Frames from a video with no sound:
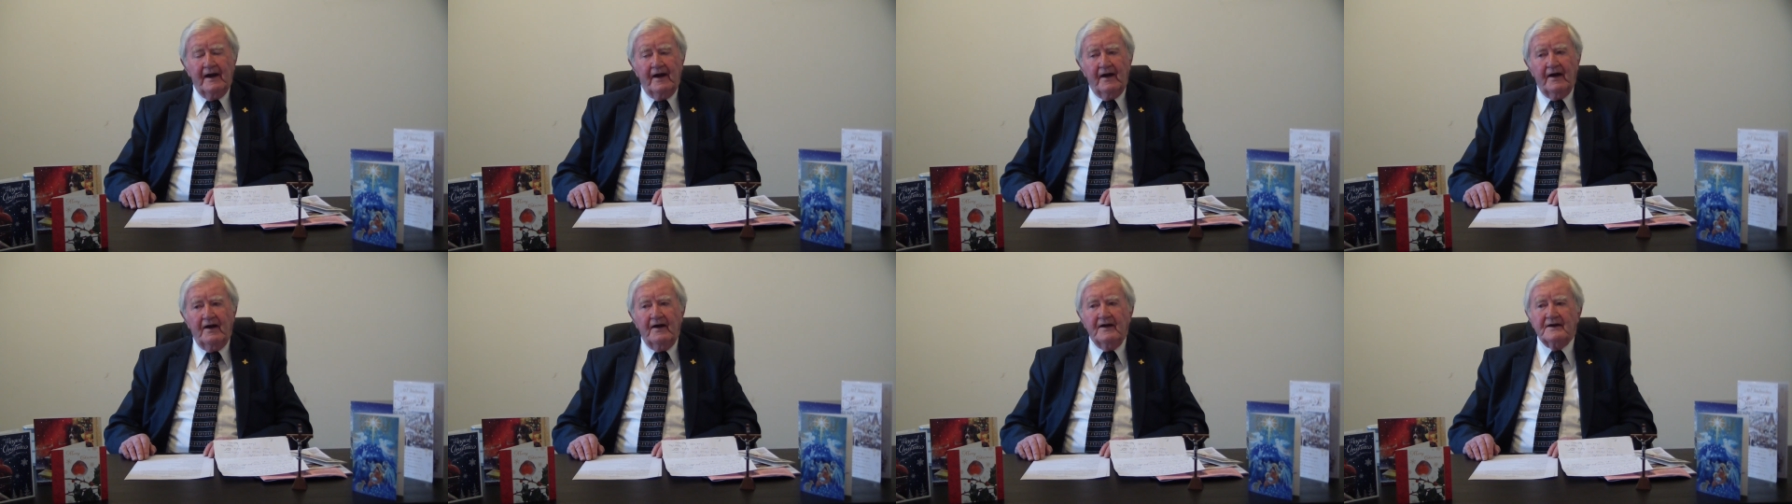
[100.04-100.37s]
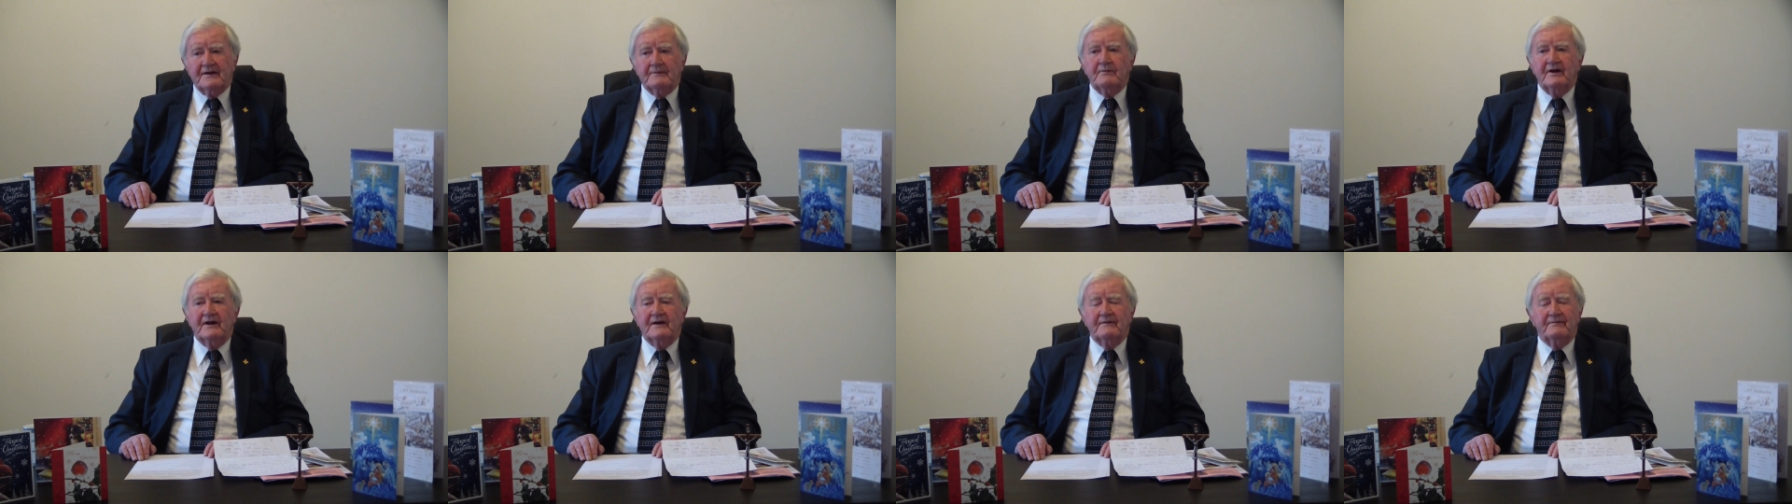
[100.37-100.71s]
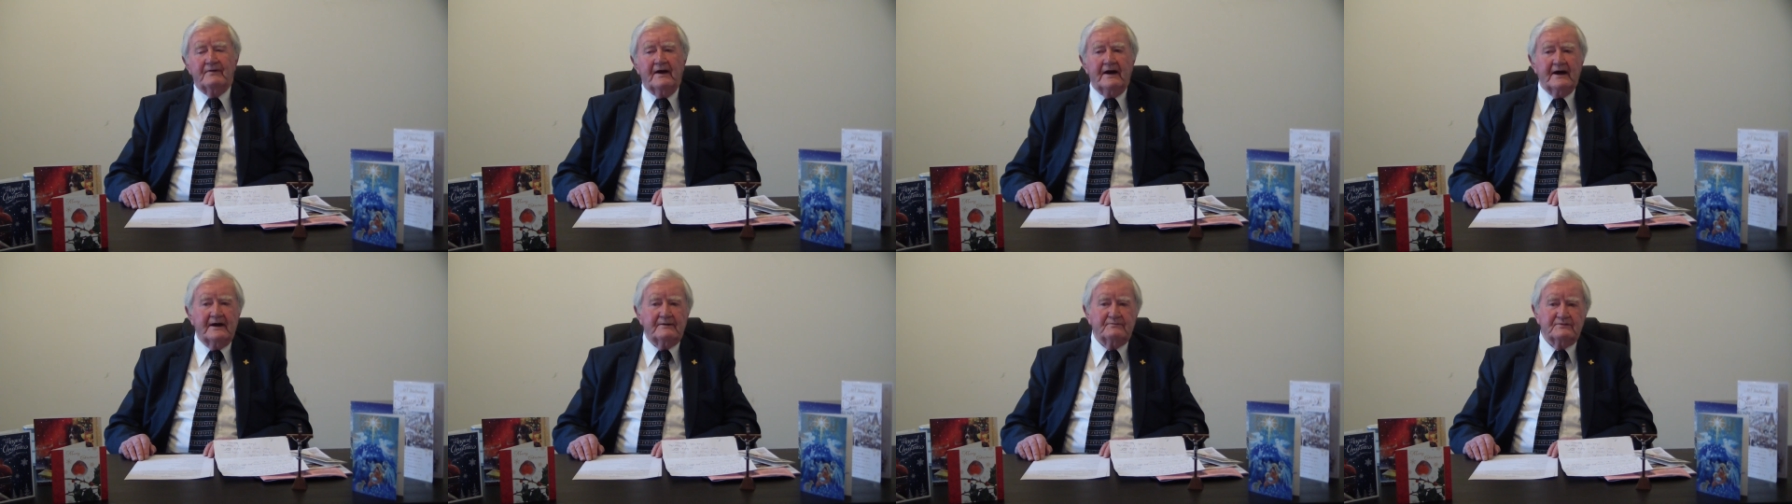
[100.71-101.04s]
all they might
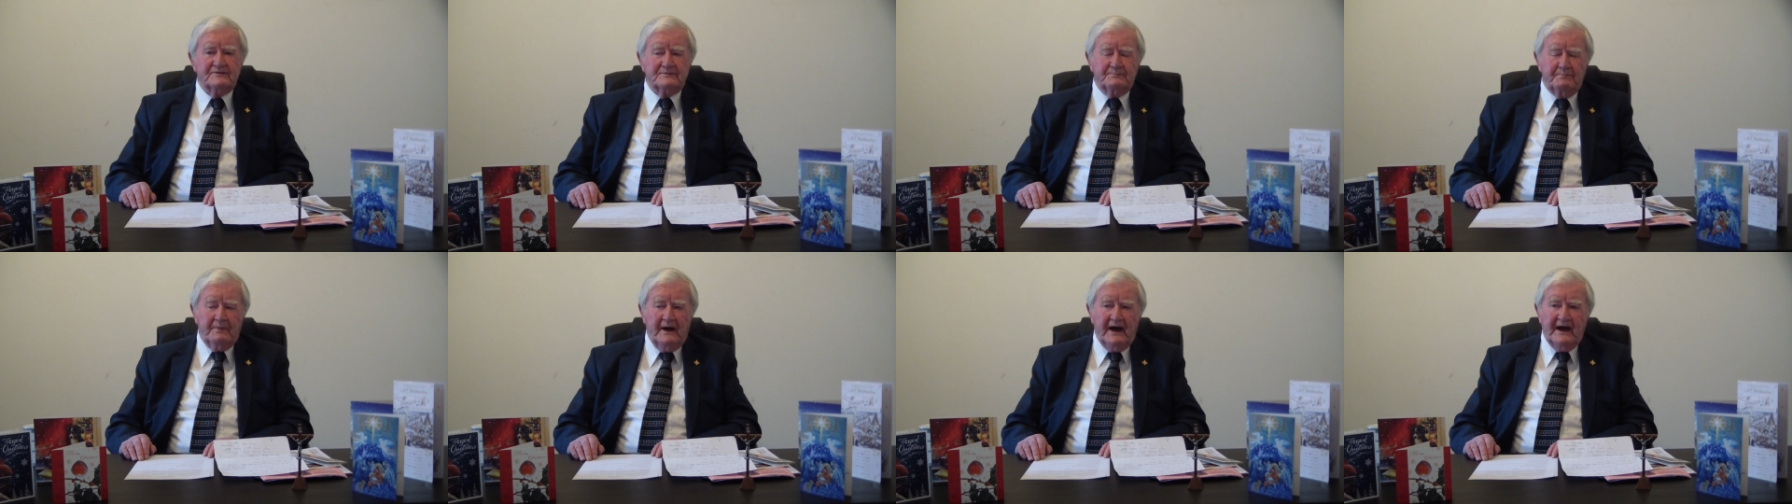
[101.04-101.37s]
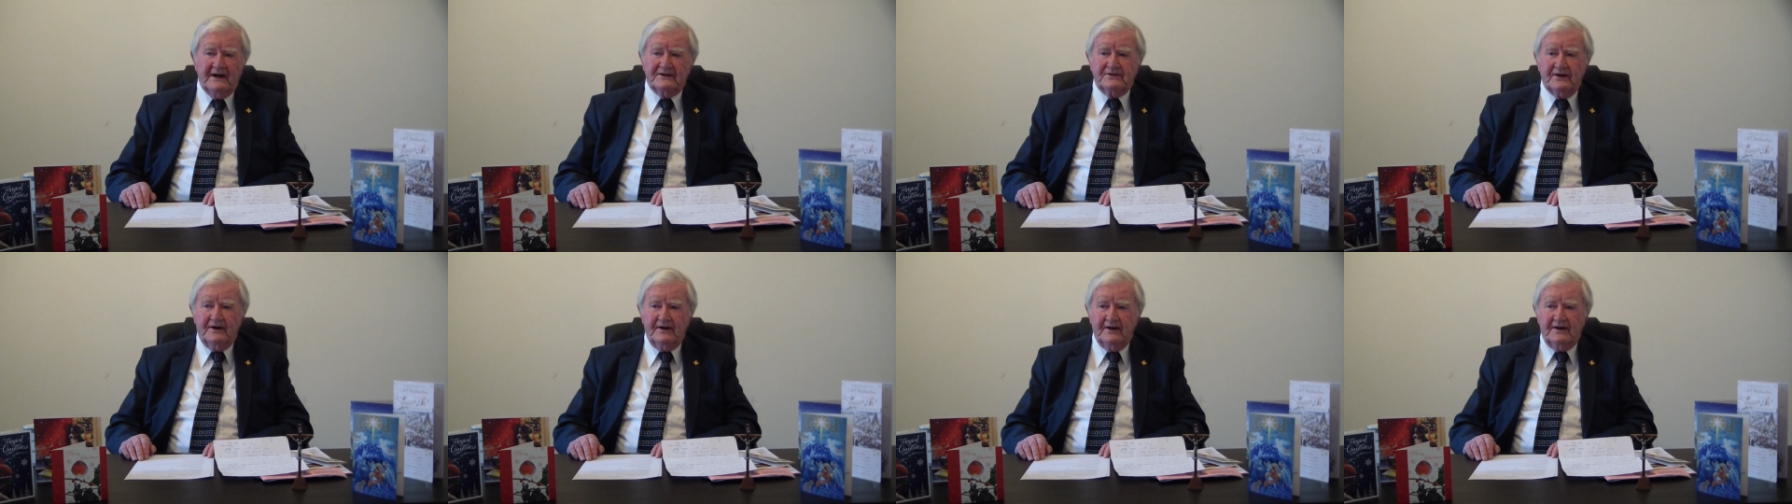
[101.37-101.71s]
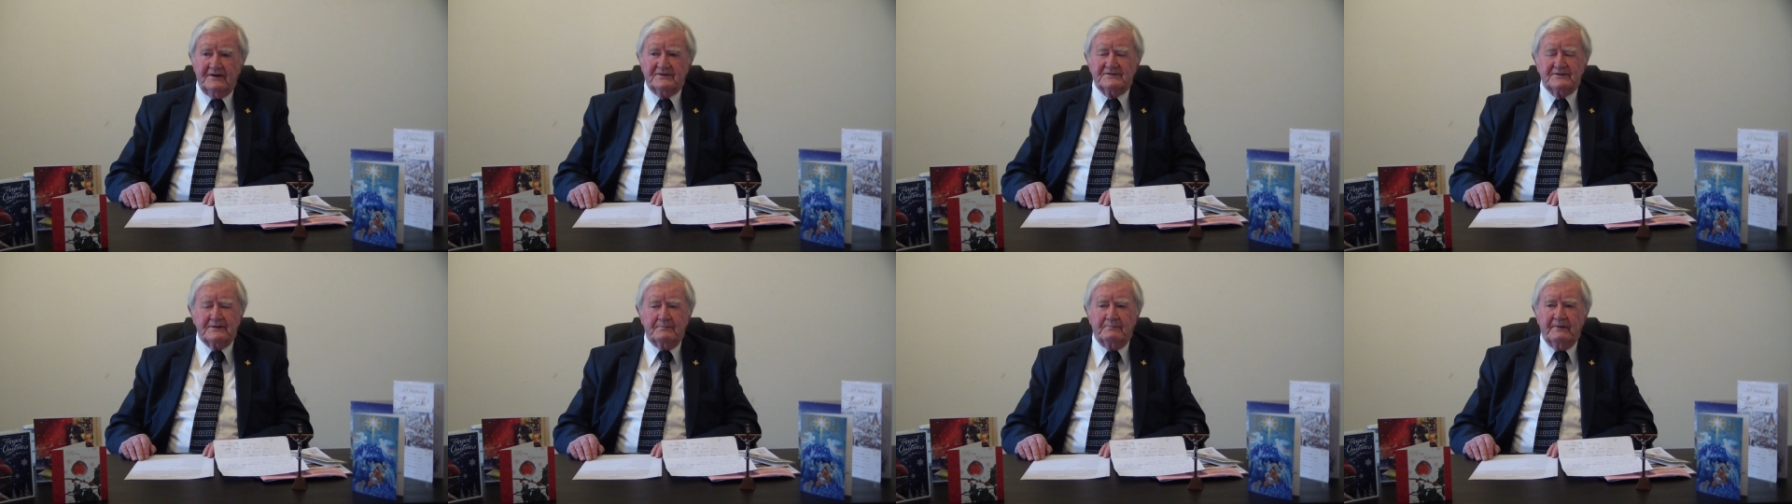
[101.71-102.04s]
have had was bad
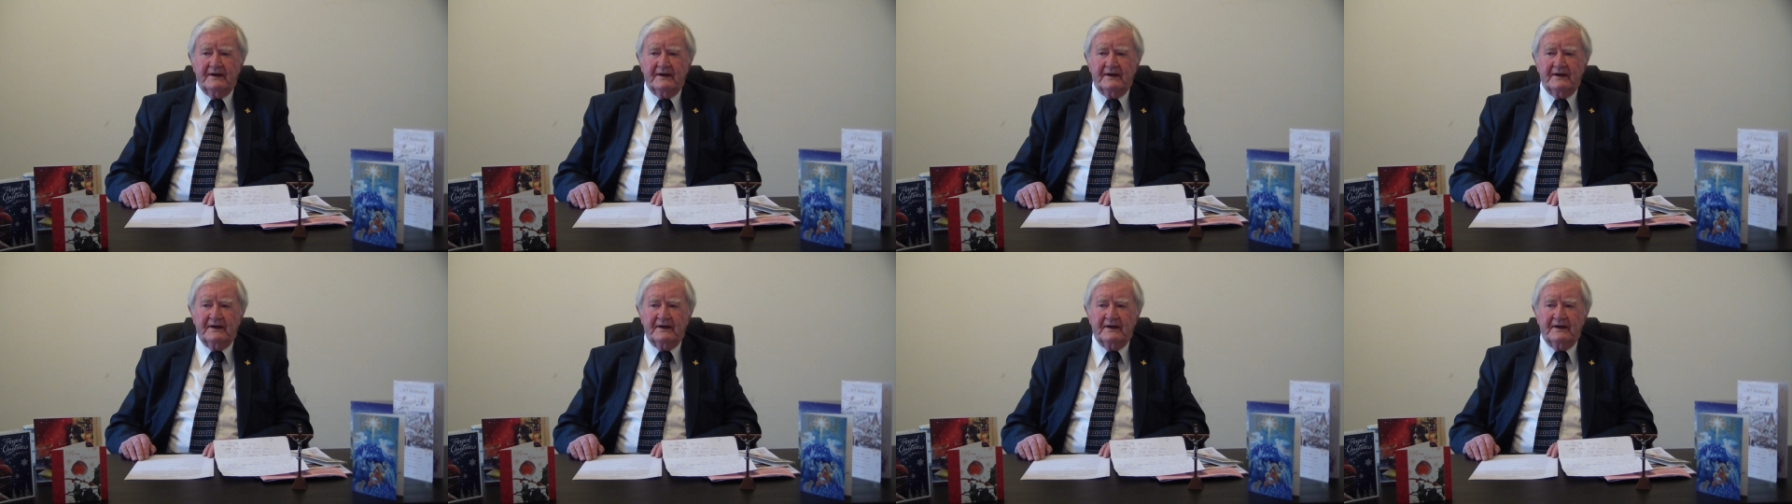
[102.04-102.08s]
thoughts,